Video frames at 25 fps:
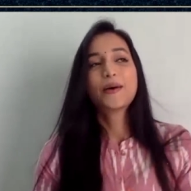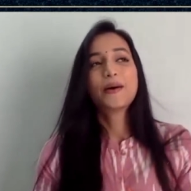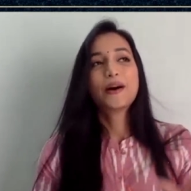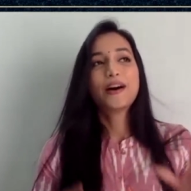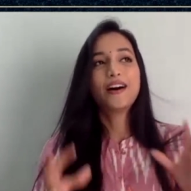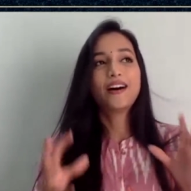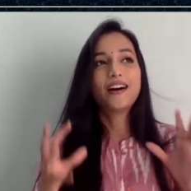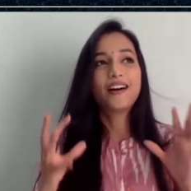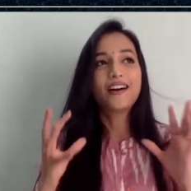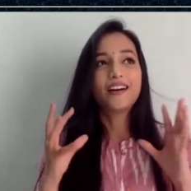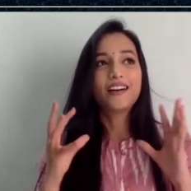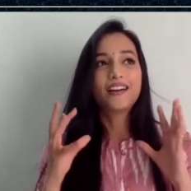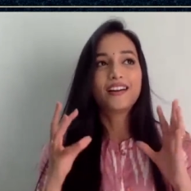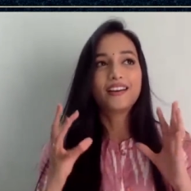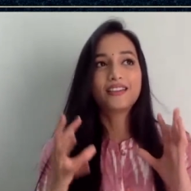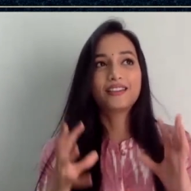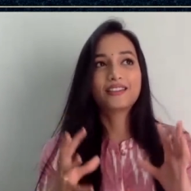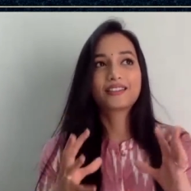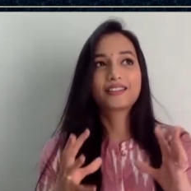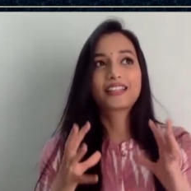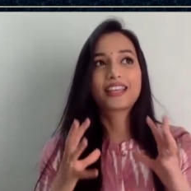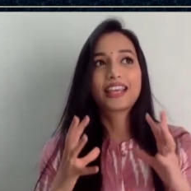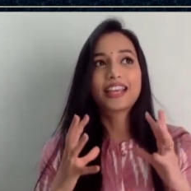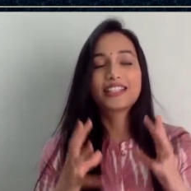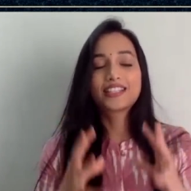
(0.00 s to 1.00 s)
Uh,
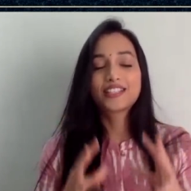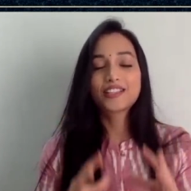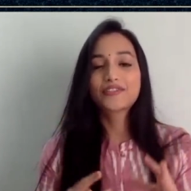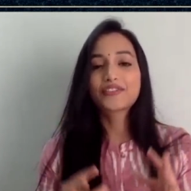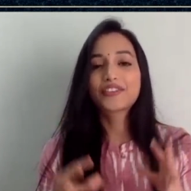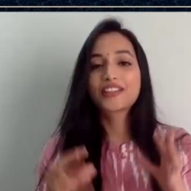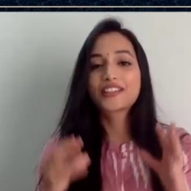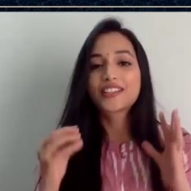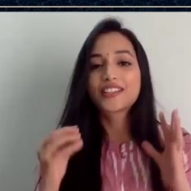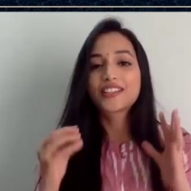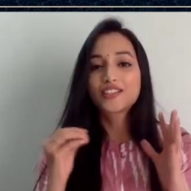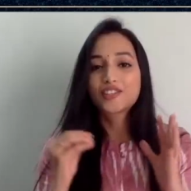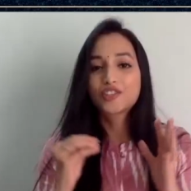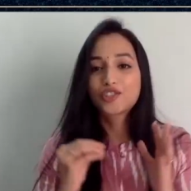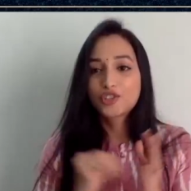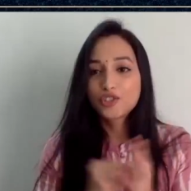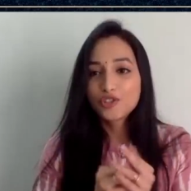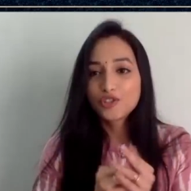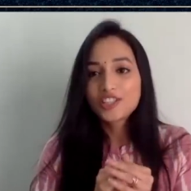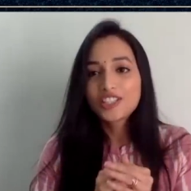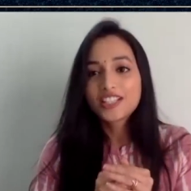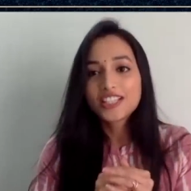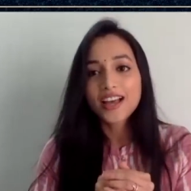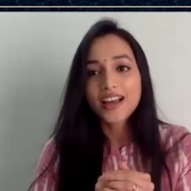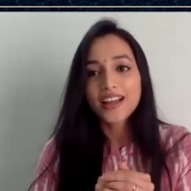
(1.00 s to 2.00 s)
K G F ke saath
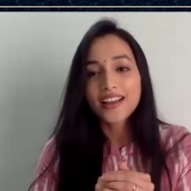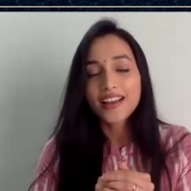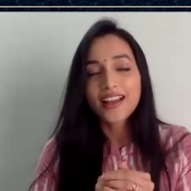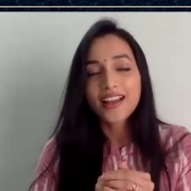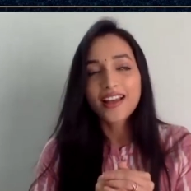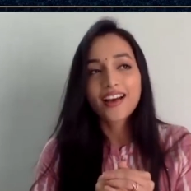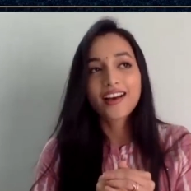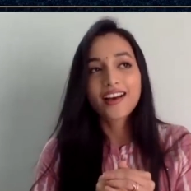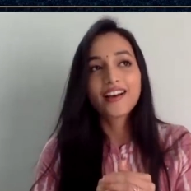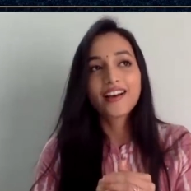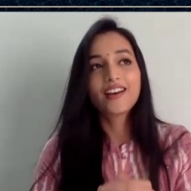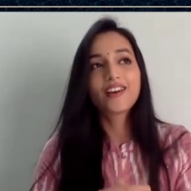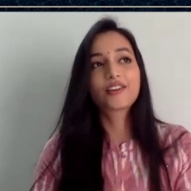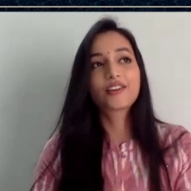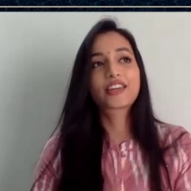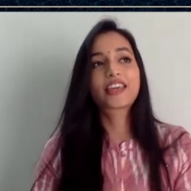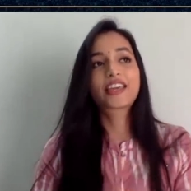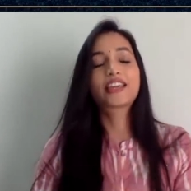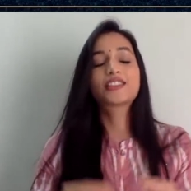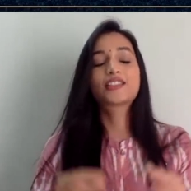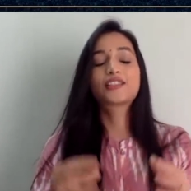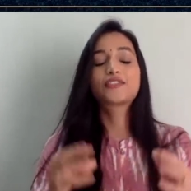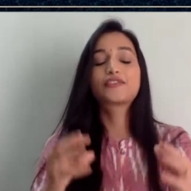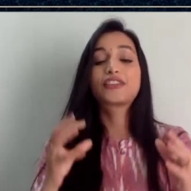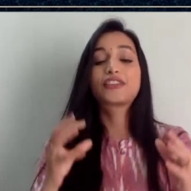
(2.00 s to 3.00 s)
jut jana, K
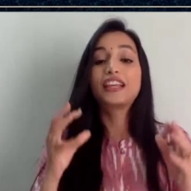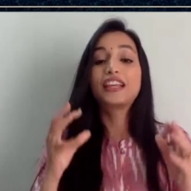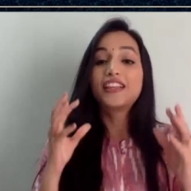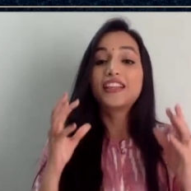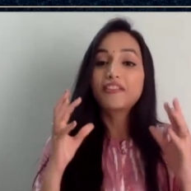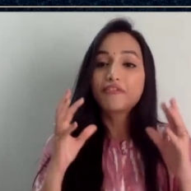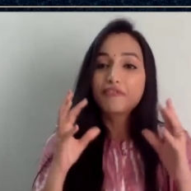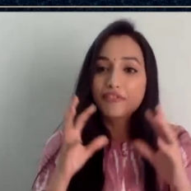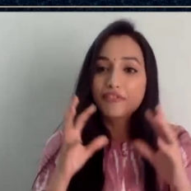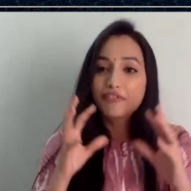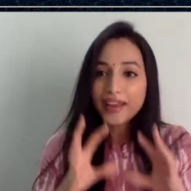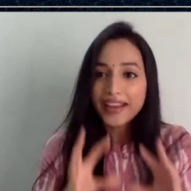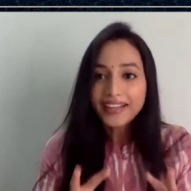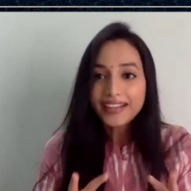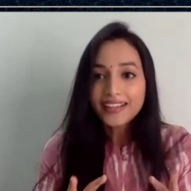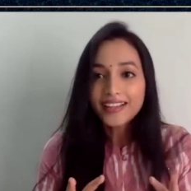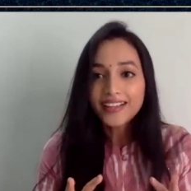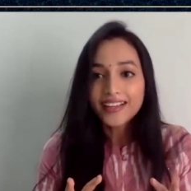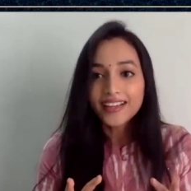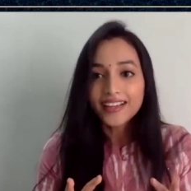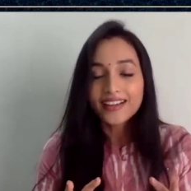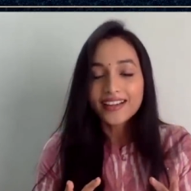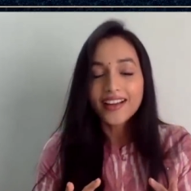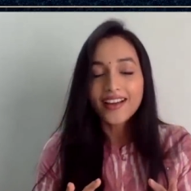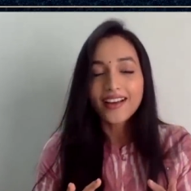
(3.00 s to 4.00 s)
G F ke liye wait
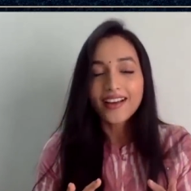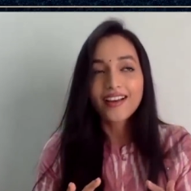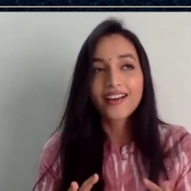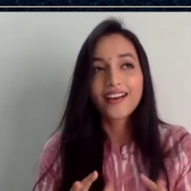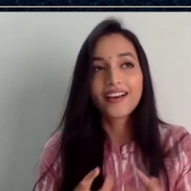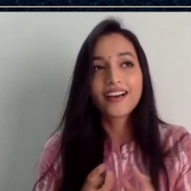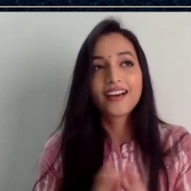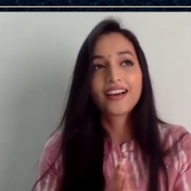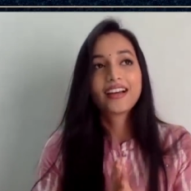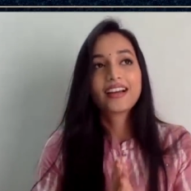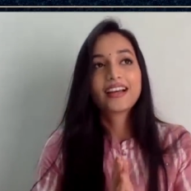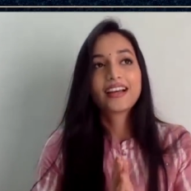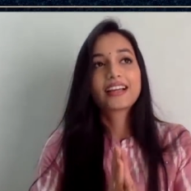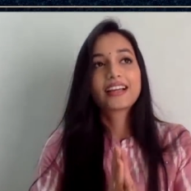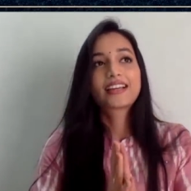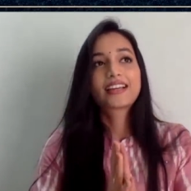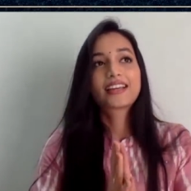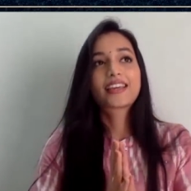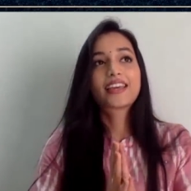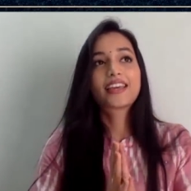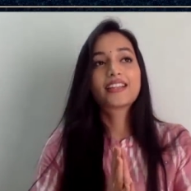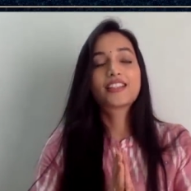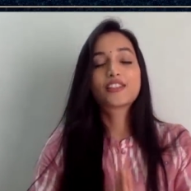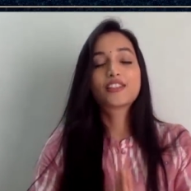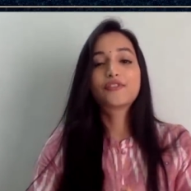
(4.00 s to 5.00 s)
karna,
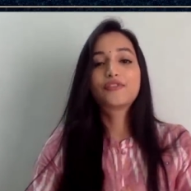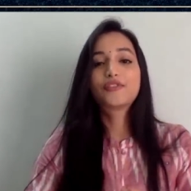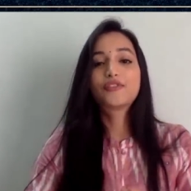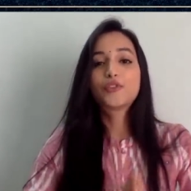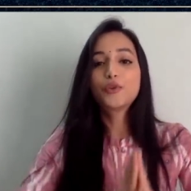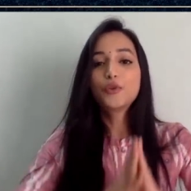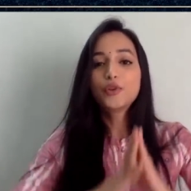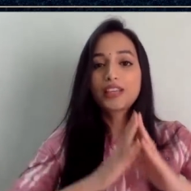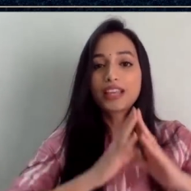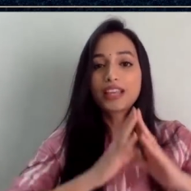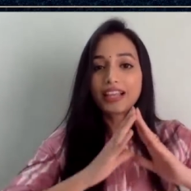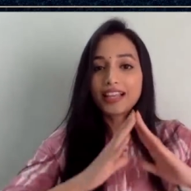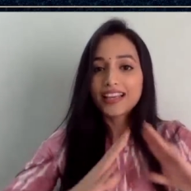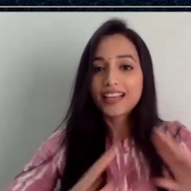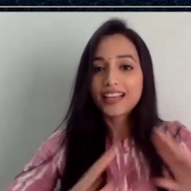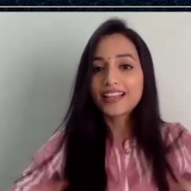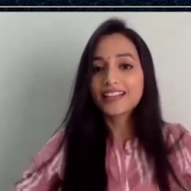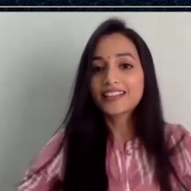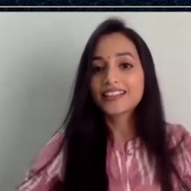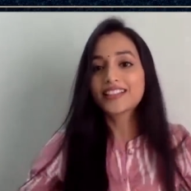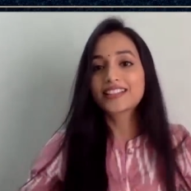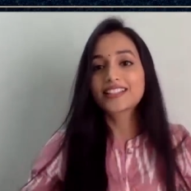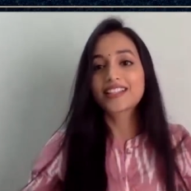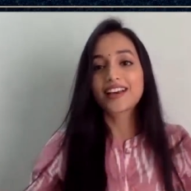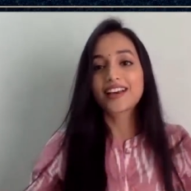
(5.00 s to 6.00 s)
K G F two ke liye
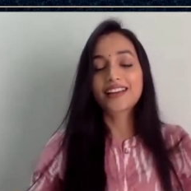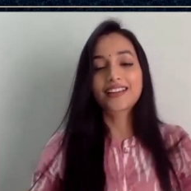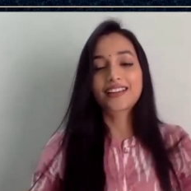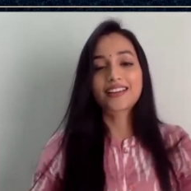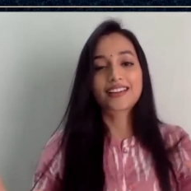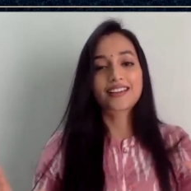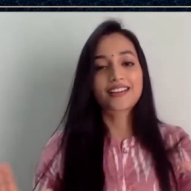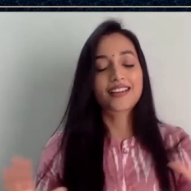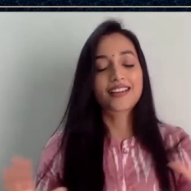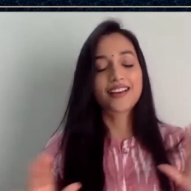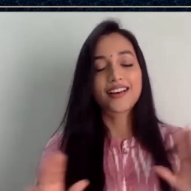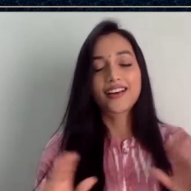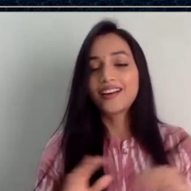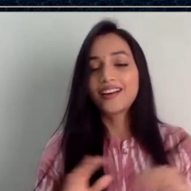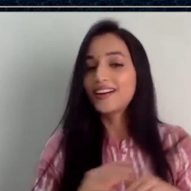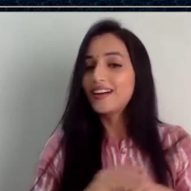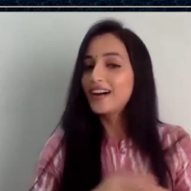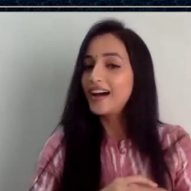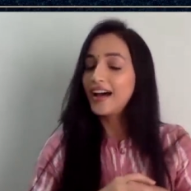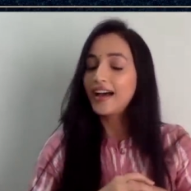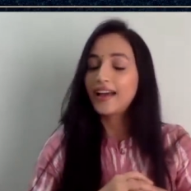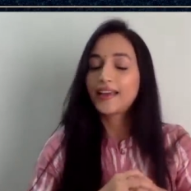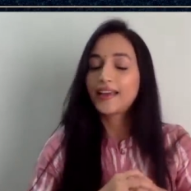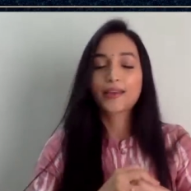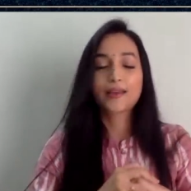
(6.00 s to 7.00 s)
intezar karna,
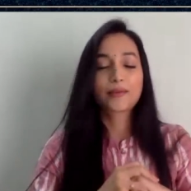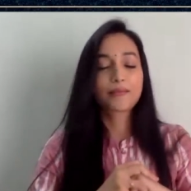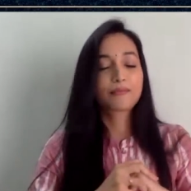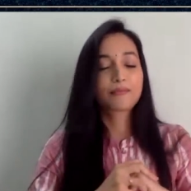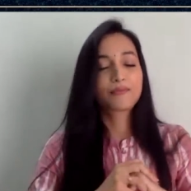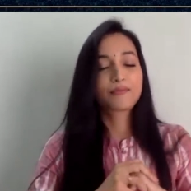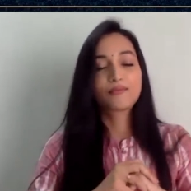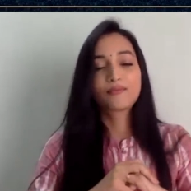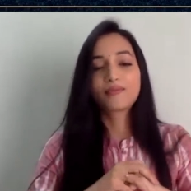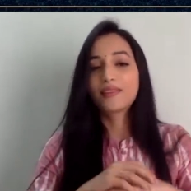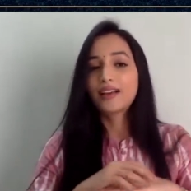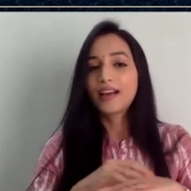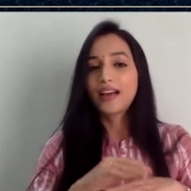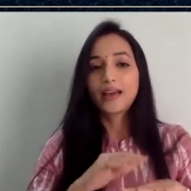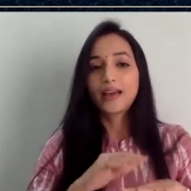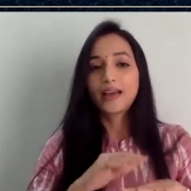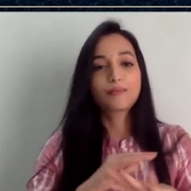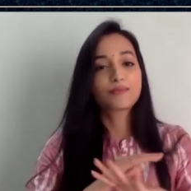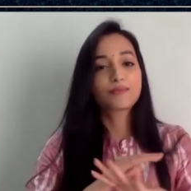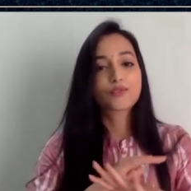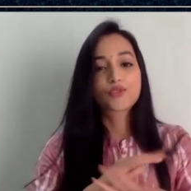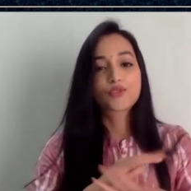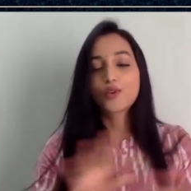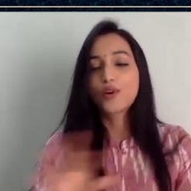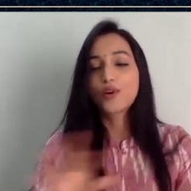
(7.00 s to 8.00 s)
I am, I am
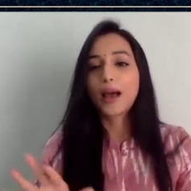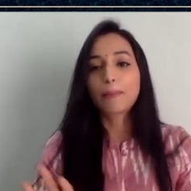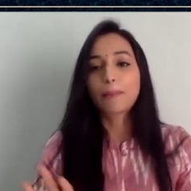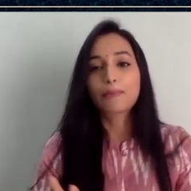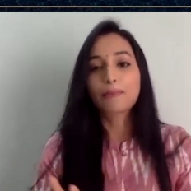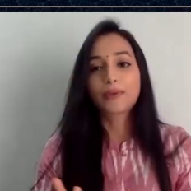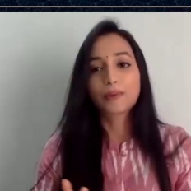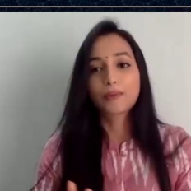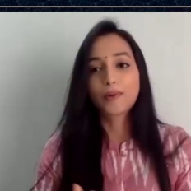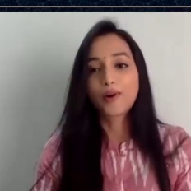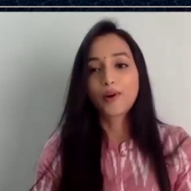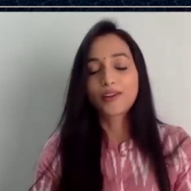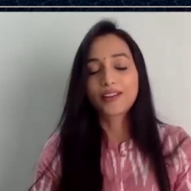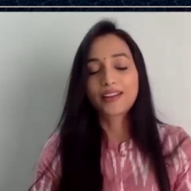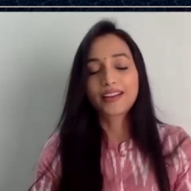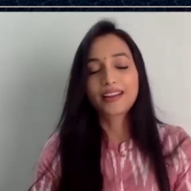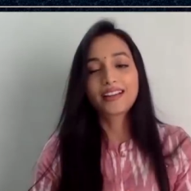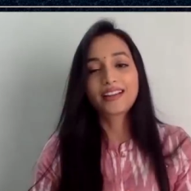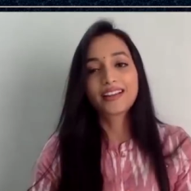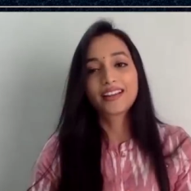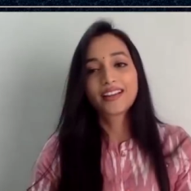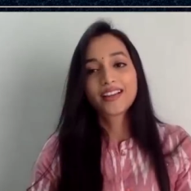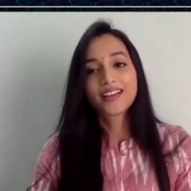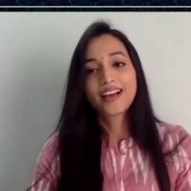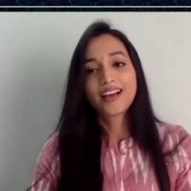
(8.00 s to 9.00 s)
so happy about it.